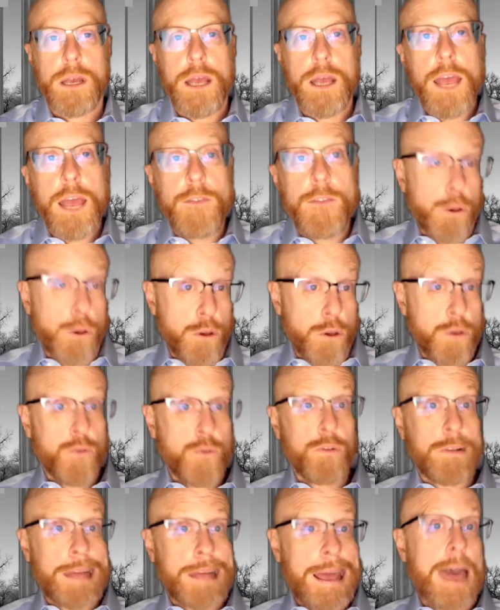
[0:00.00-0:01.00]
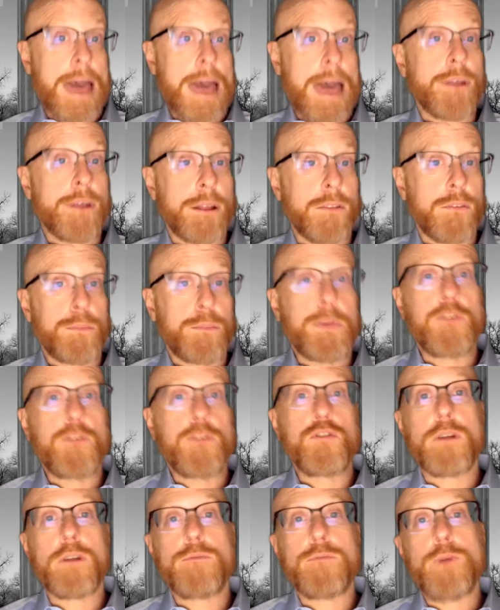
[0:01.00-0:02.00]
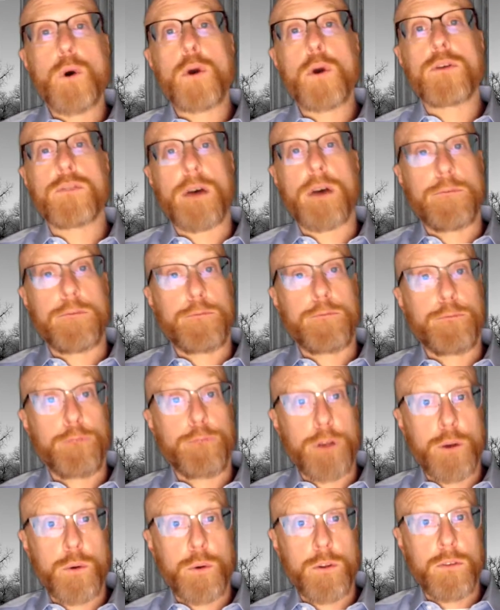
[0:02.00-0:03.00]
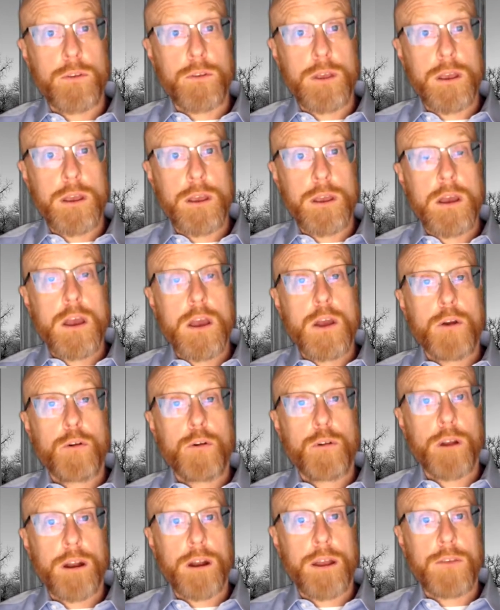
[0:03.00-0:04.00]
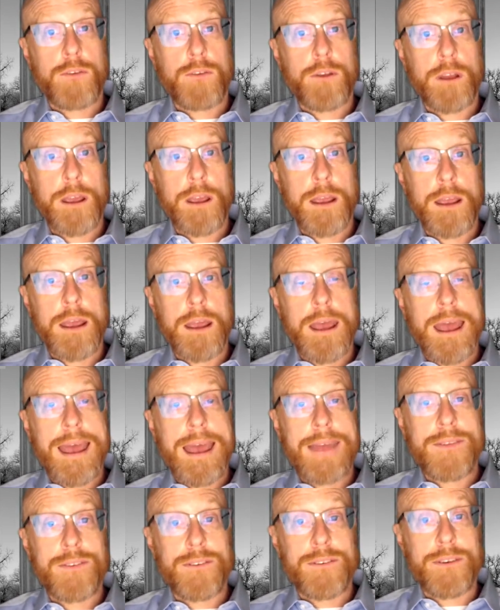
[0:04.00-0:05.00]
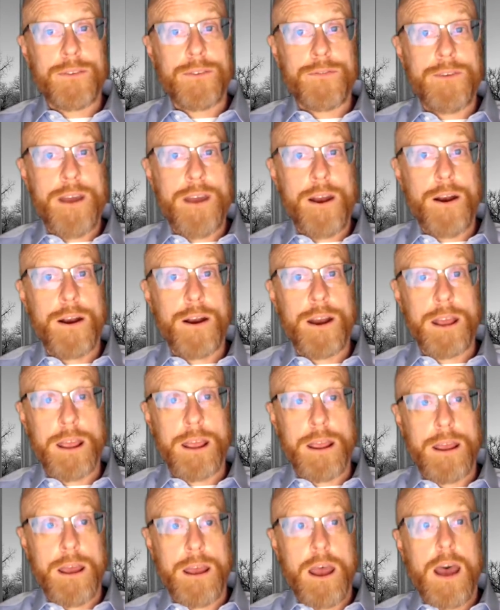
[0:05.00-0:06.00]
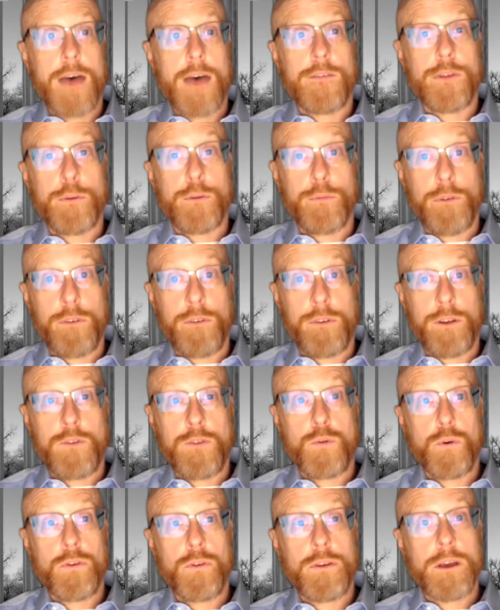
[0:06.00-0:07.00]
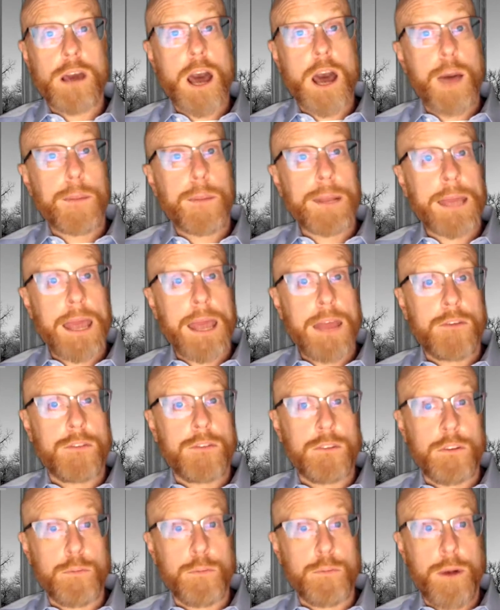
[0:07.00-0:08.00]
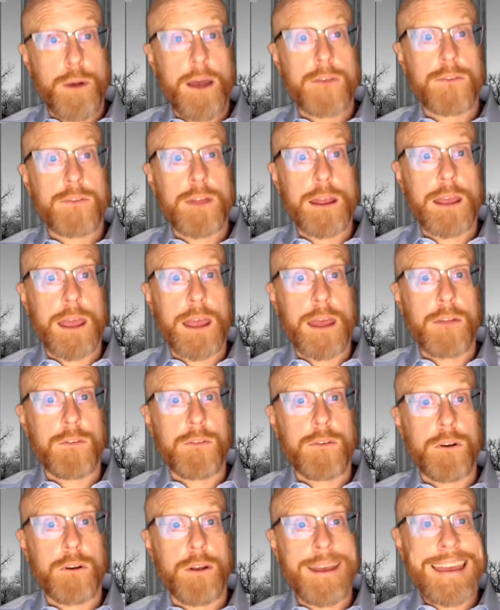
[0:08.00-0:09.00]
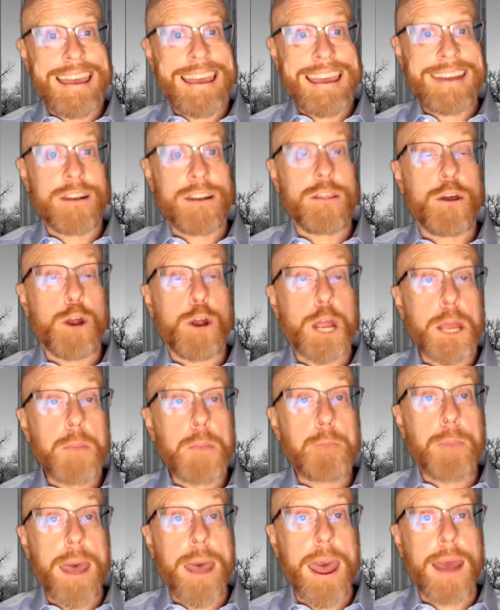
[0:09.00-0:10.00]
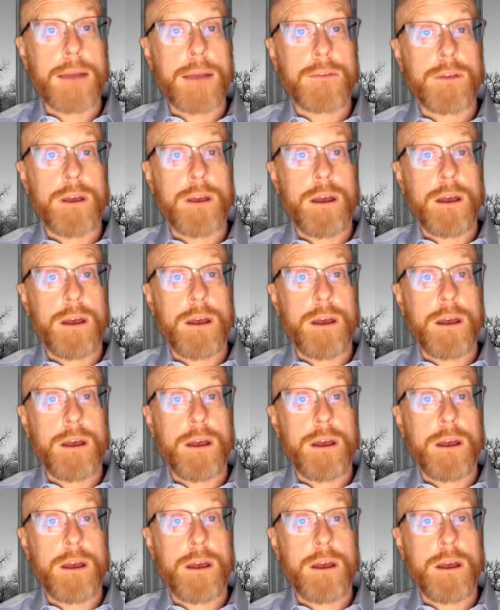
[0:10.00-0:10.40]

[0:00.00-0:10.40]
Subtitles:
If you use lay evidence, be sure to focus on frequency, chronicity, and severity of the residuals and complications of prostate cancer and their impact